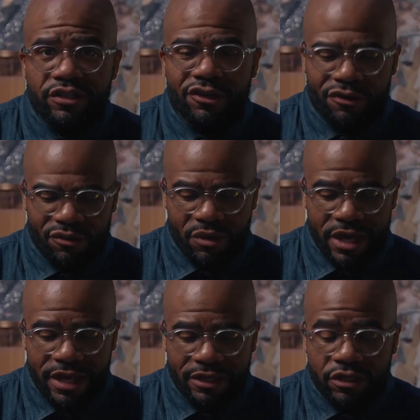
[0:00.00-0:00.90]
a certain
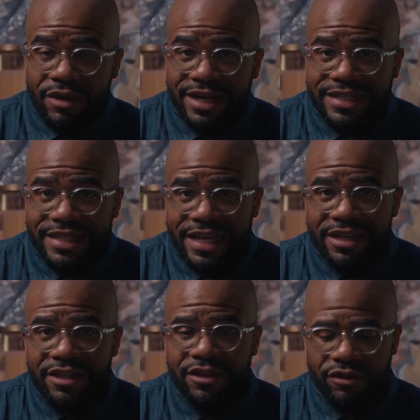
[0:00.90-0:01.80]
way? Do I
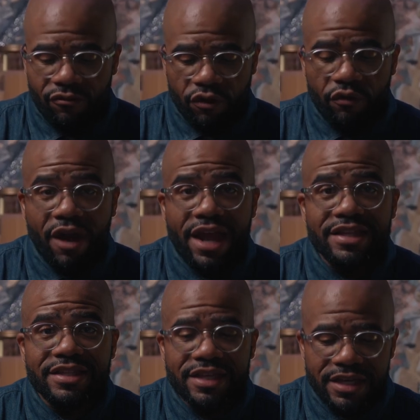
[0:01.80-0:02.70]
say the, the
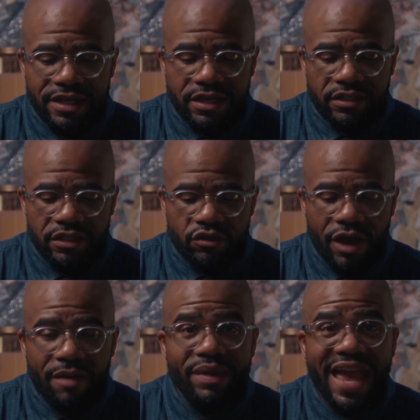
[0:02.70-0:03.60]
right things?
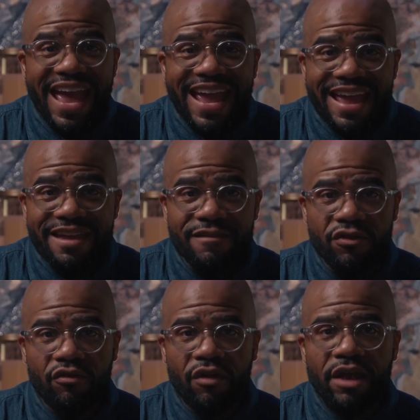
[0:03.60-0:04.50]
Do I
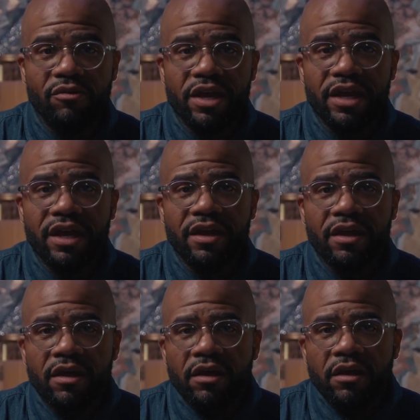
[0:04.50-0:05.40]
behave the right way?
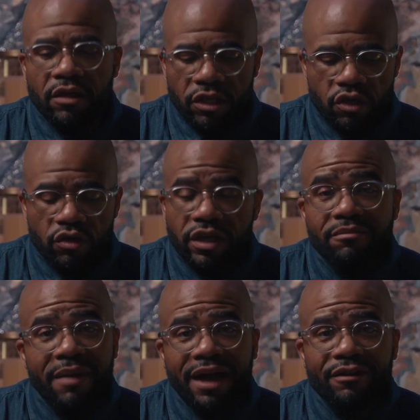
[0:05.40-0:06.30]
You
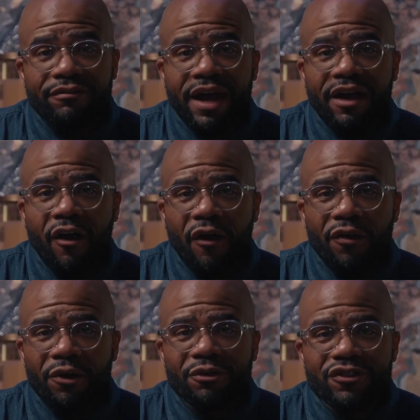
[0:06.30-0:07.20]
can modify
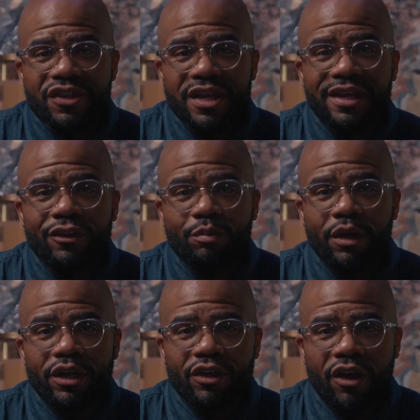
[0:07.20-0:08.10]
all those things,
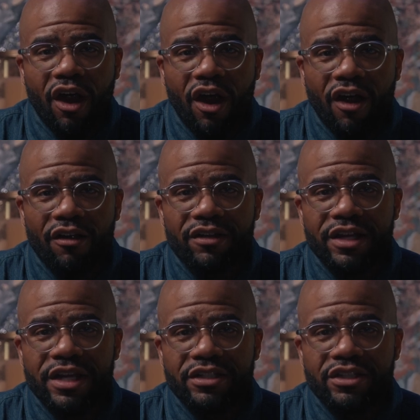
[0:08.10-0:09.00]
but your heart,
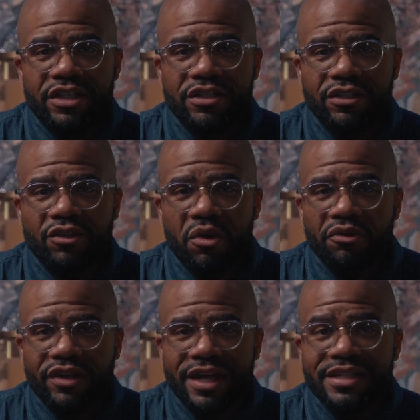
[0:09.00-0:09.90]
as Jesus
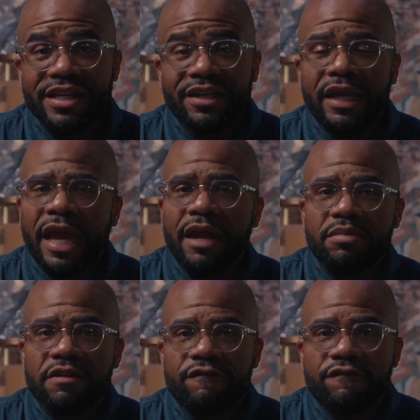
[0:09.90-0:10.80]
quotes Isaiah, can
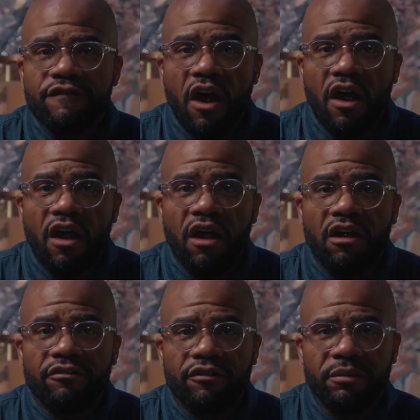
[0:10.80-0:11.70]
be
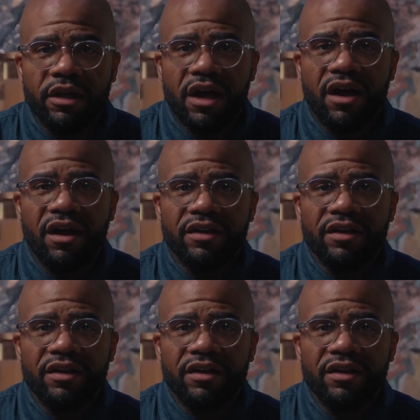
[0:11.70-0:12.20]
far from God.